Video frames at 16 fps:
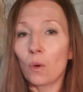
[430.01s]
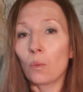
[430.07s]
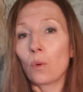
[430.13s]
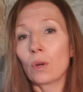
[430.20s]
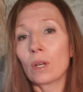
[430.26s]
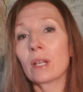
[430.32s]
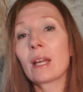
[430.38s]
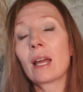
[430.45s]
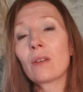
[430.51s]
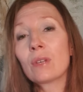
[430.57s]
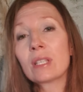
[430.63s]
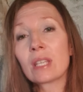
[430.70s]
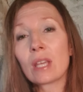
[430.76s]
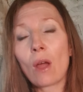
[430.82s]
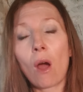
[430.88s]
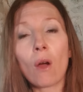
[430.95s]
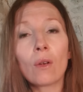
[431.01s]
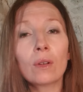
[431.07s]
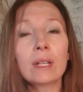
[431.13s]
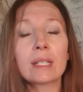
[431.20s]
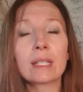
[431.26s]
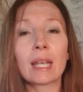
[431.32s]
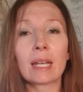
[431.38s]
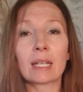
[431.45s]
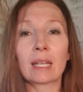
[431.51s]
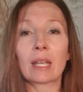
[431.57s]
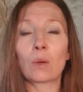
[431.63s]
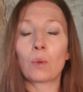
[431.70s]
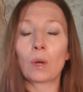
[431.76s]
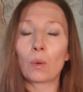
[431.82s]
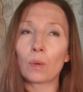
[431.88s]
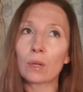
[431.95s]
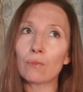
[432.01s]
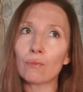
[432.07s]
Watercolor is the only technique where we